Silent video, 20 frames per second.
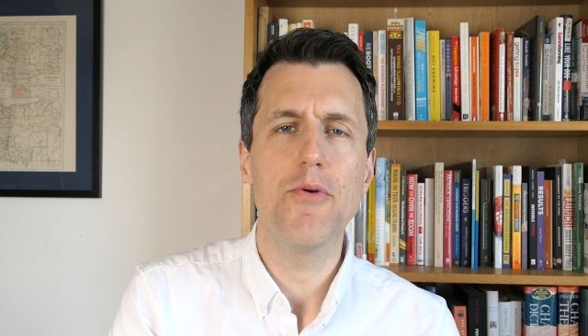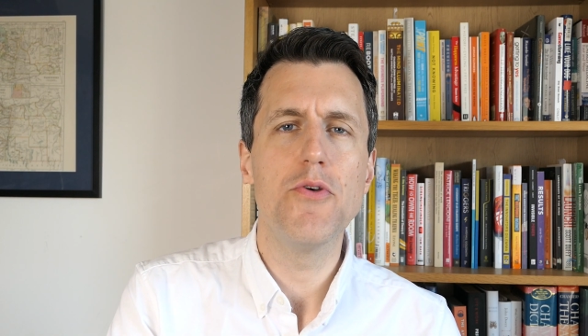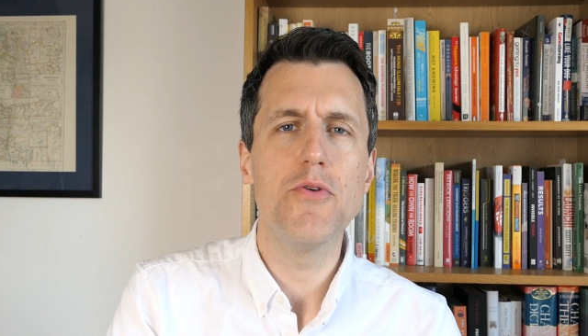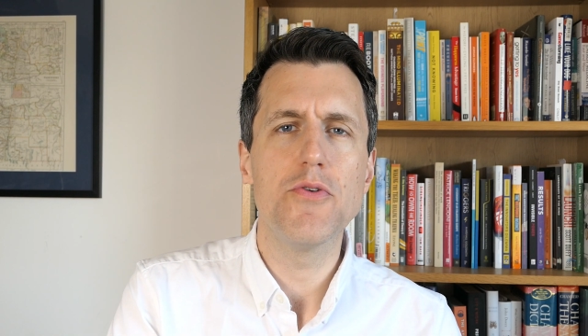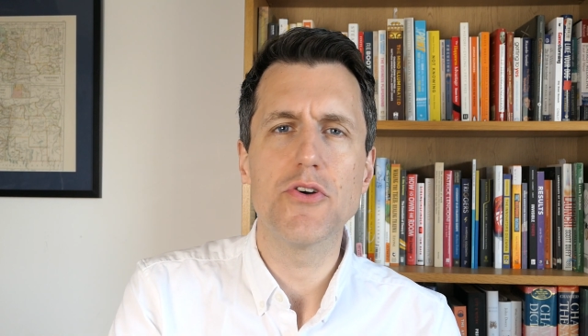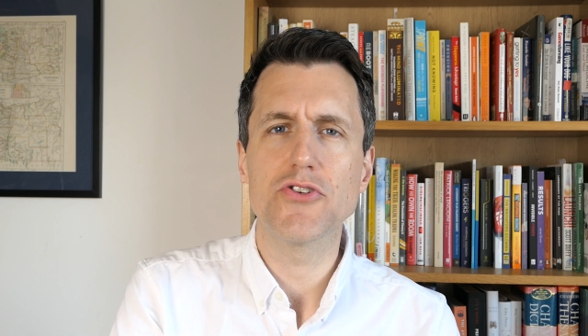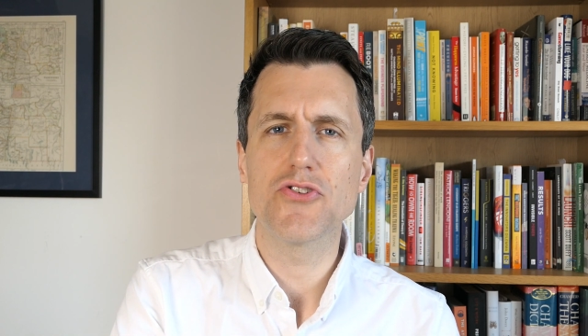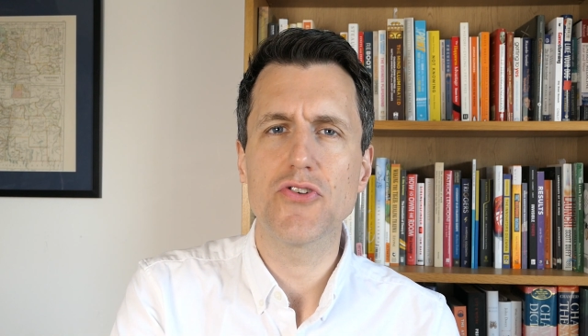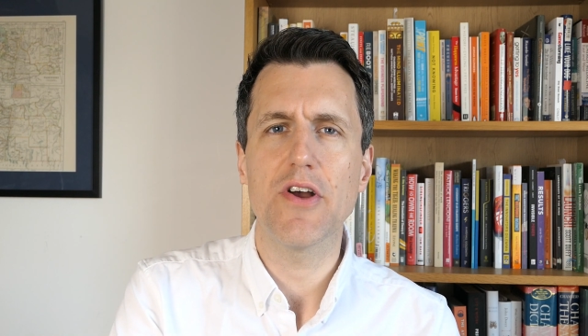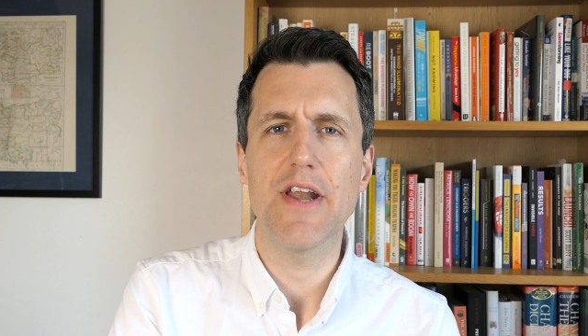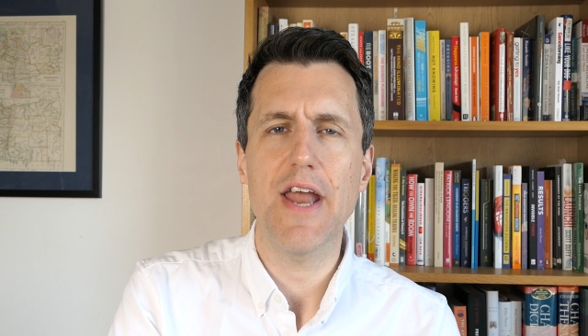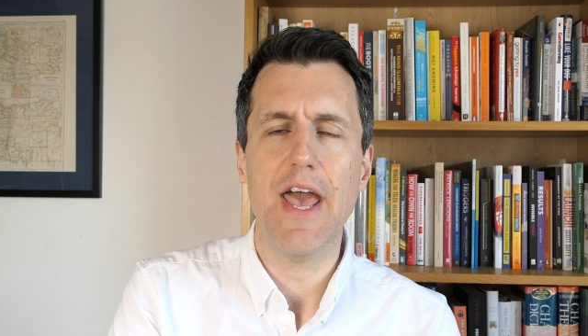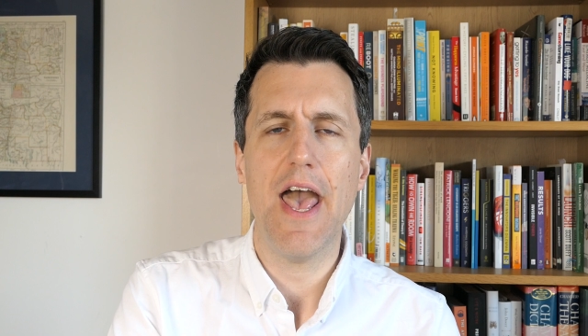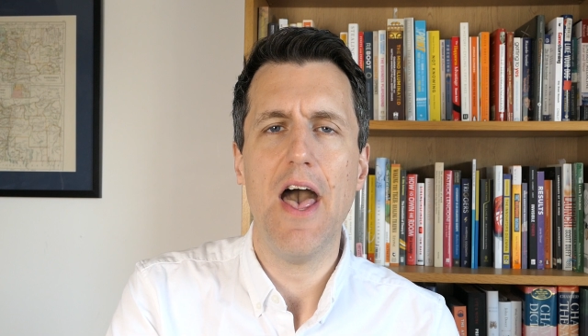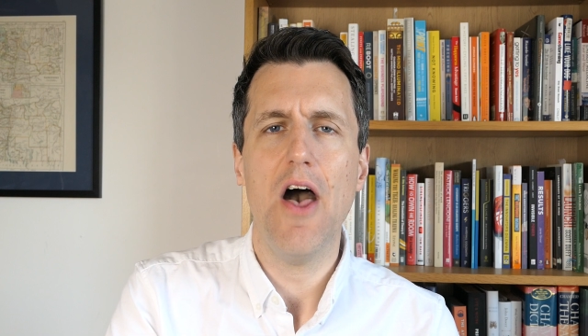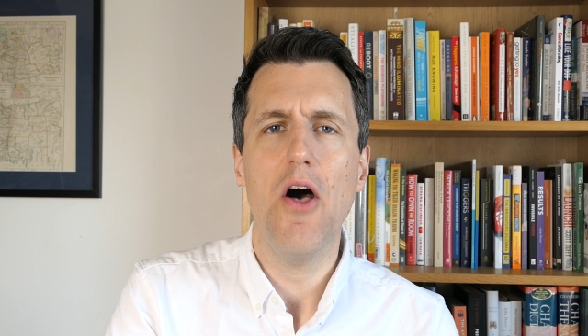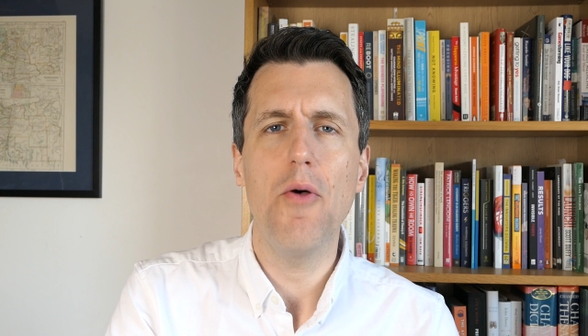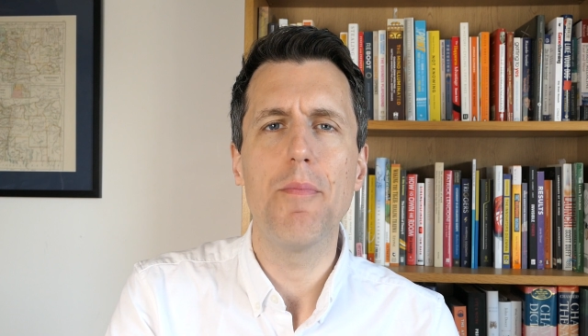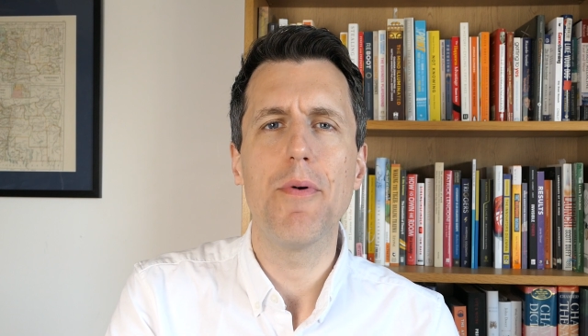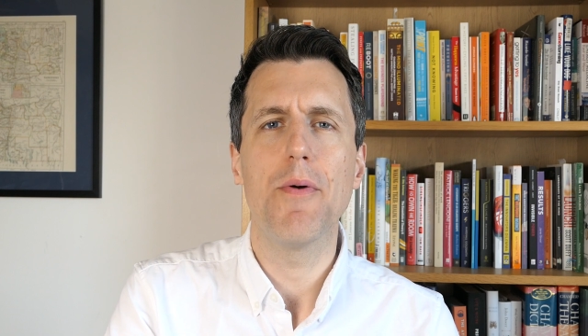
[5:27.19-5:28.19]
who you're trying to
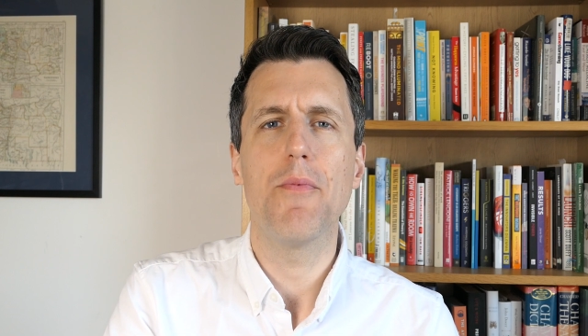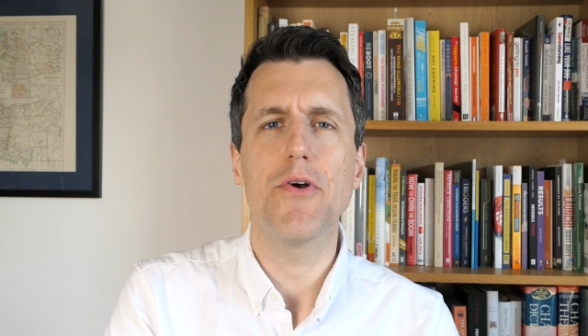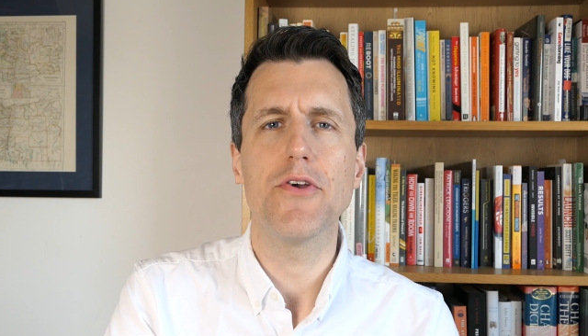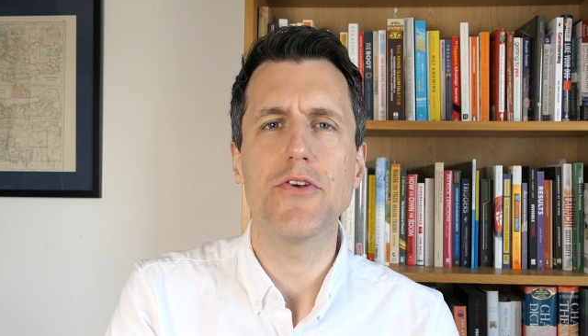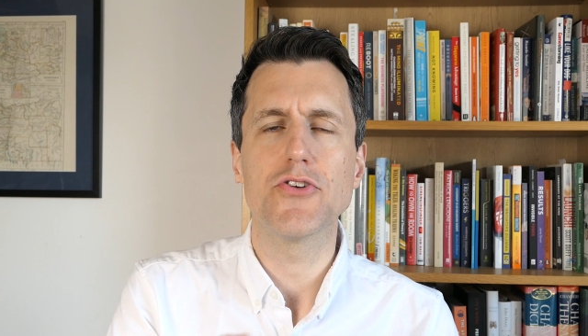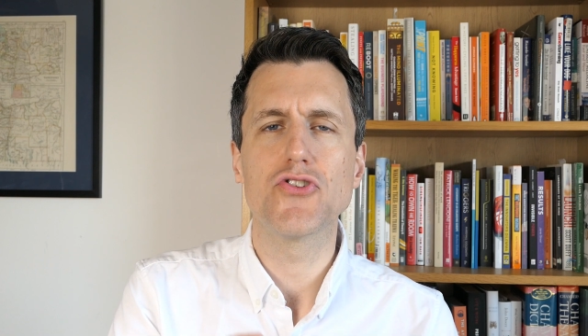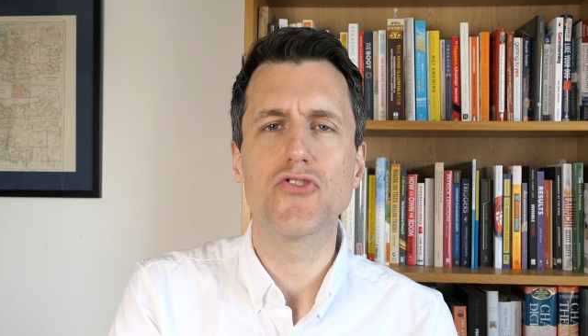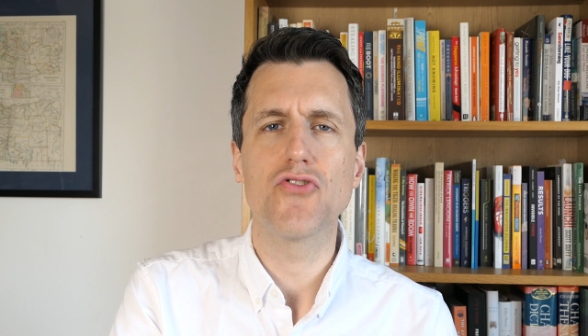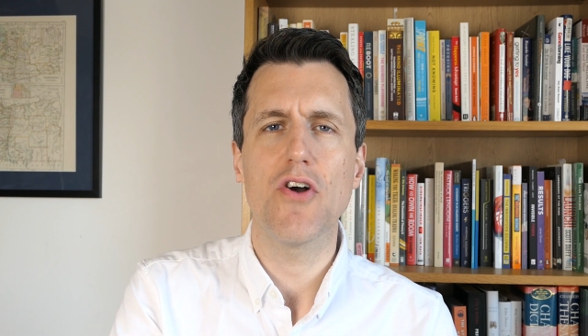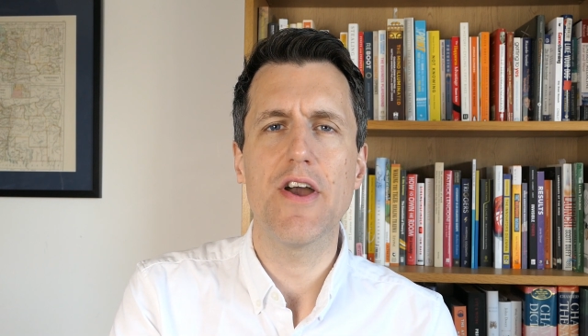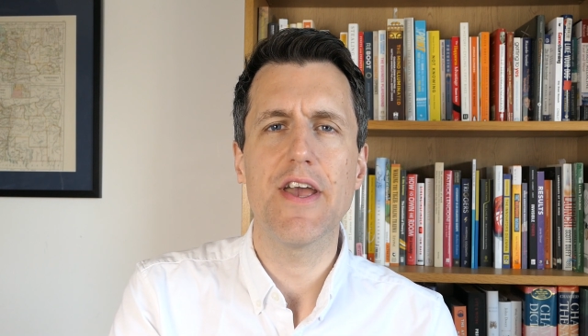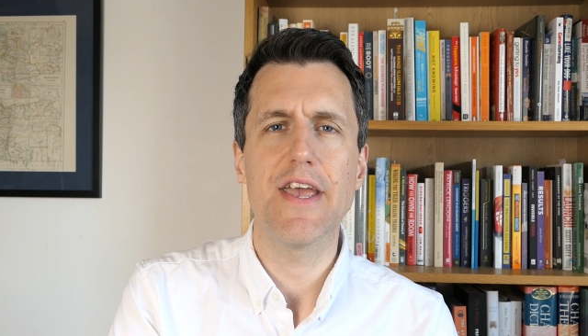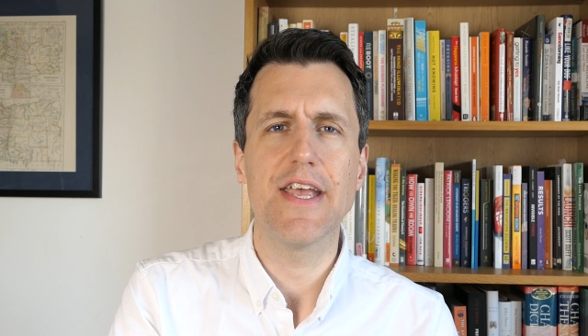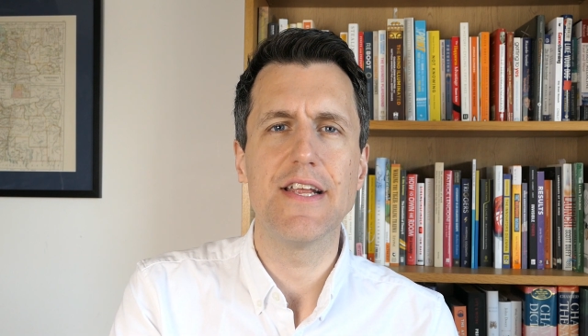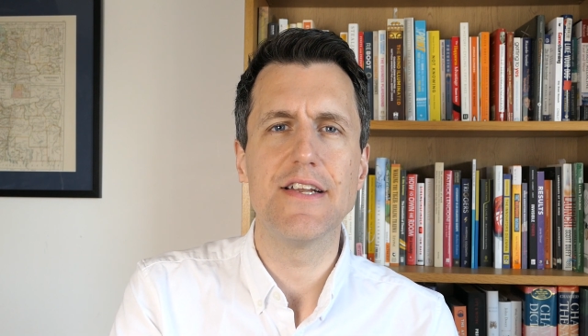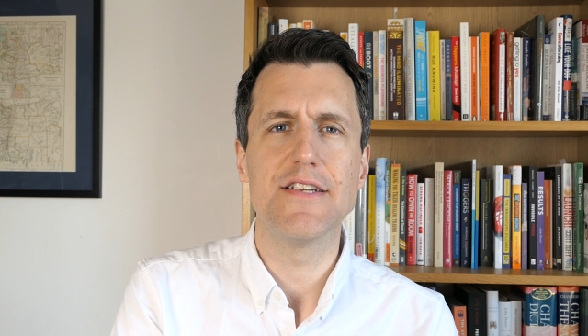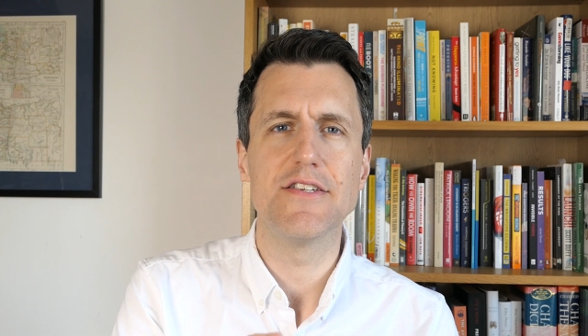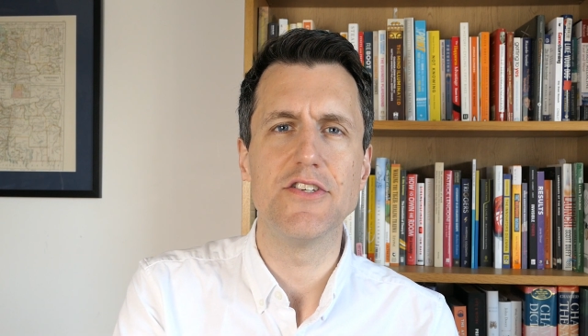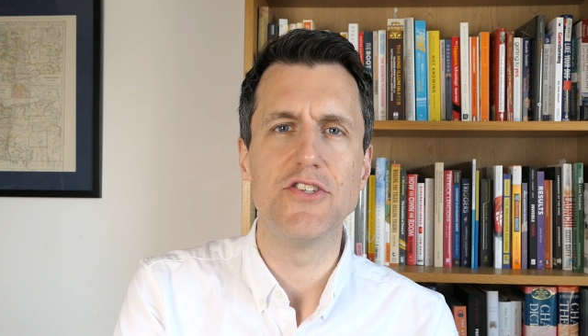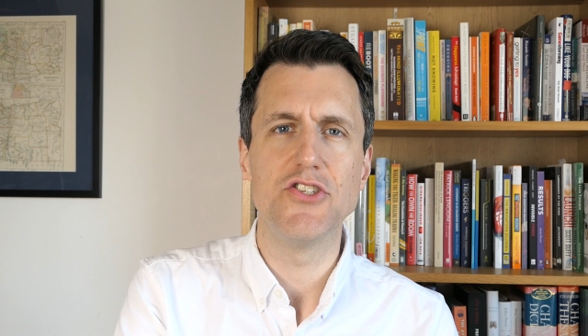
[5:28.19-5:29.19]
help and what you're
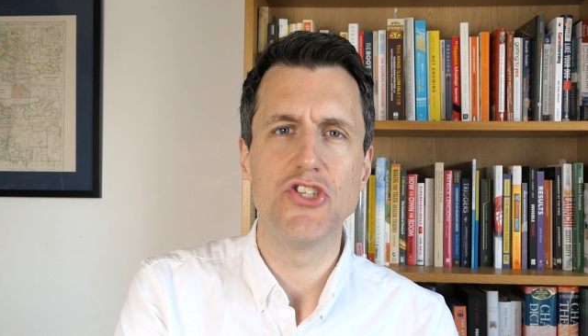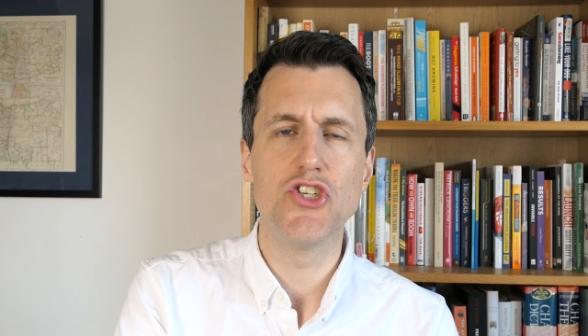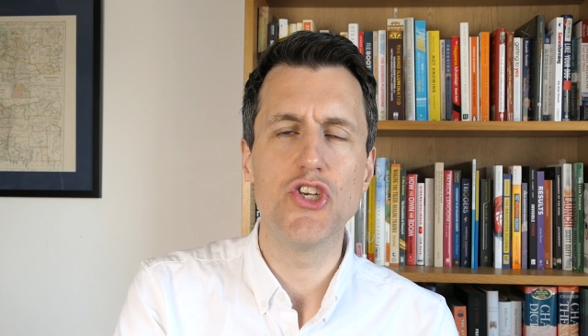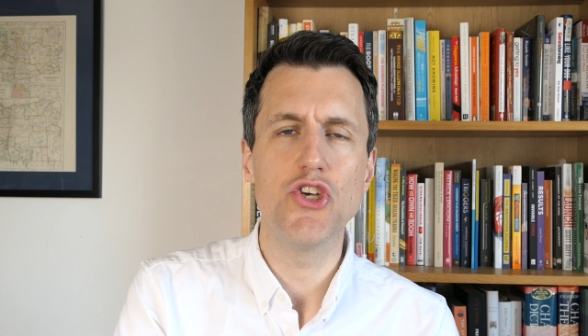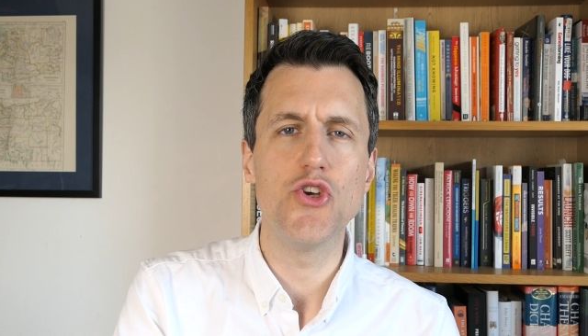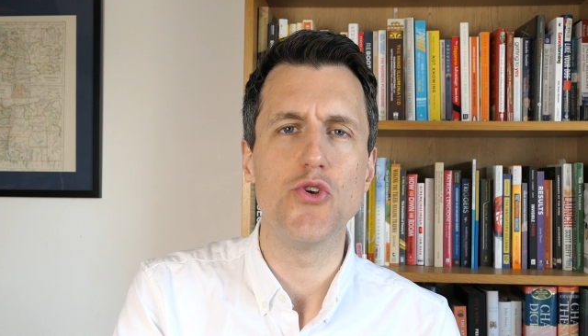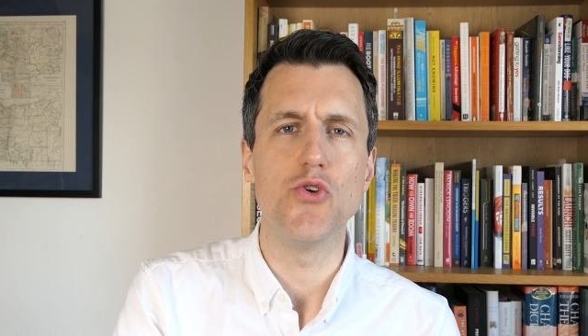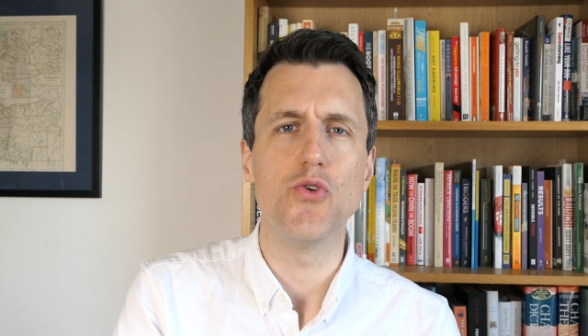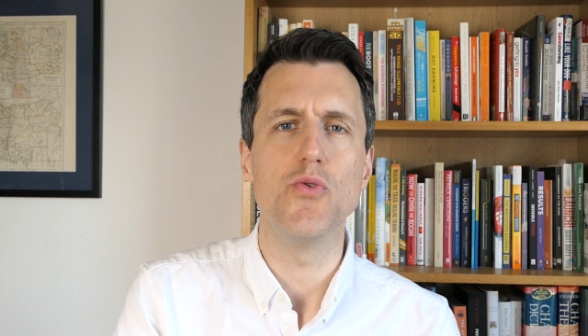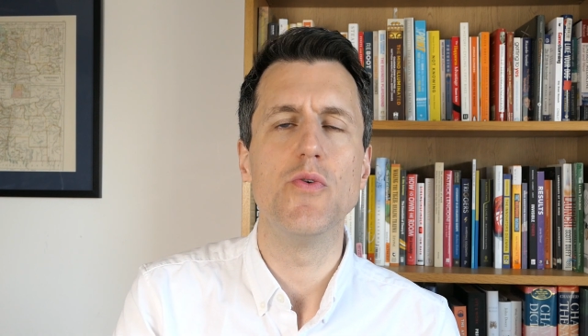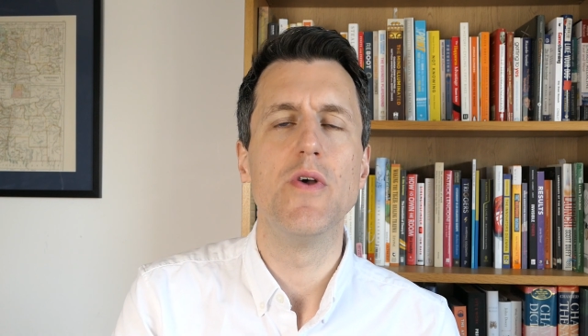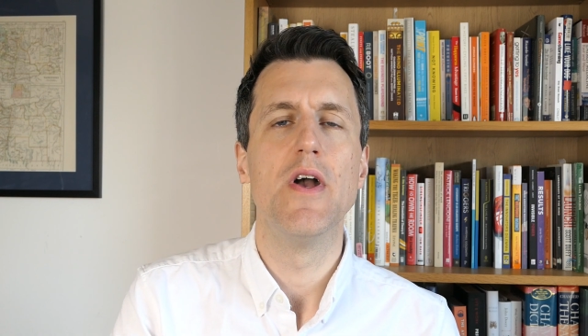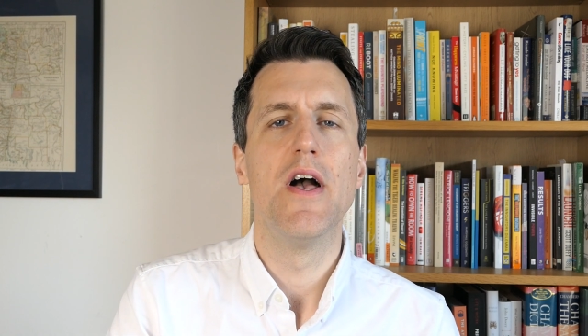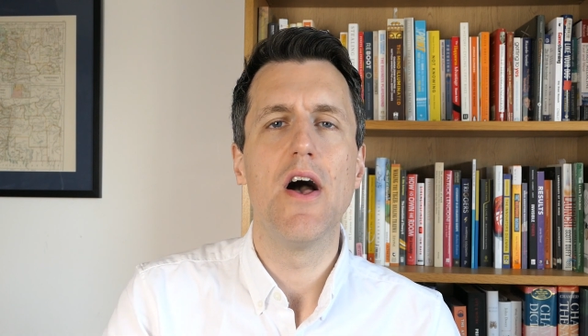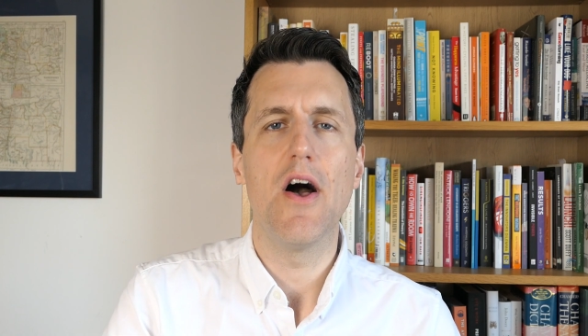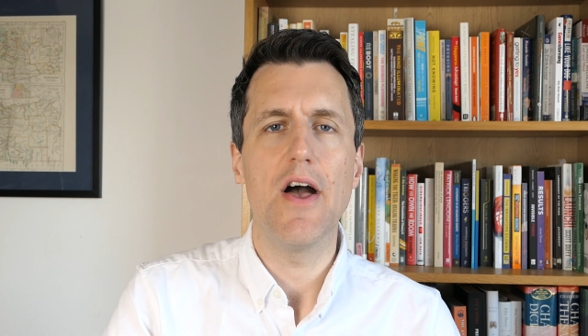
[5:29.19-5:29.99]
trying to do